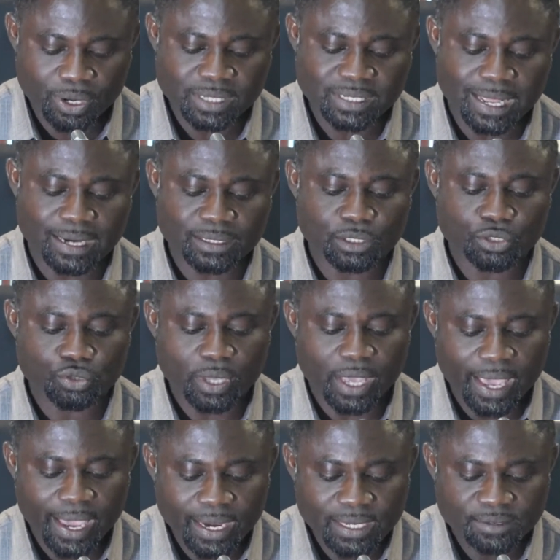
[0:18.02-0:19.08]
Act
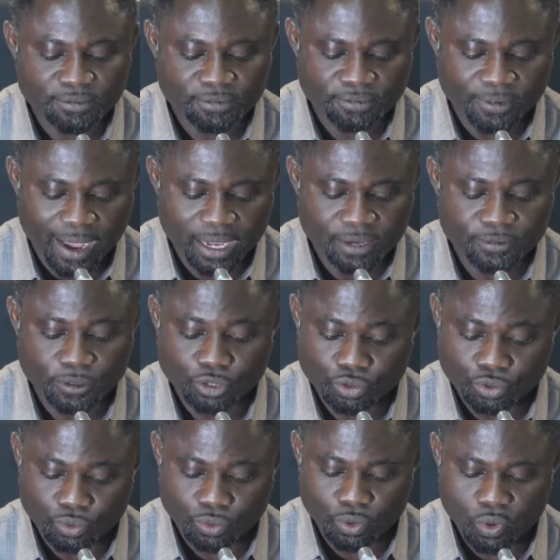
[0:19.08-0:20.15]

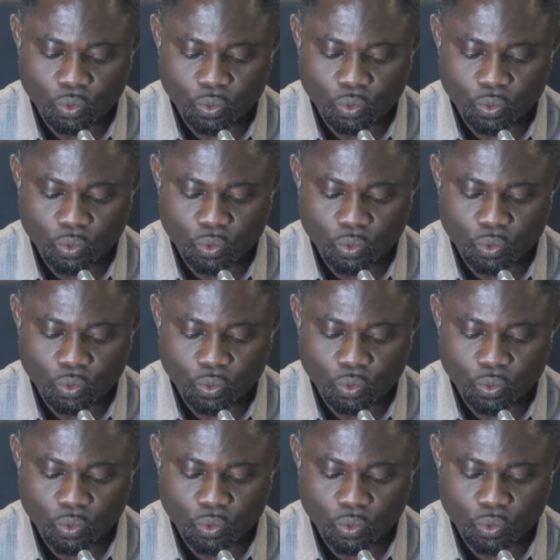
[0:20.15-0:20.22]
852,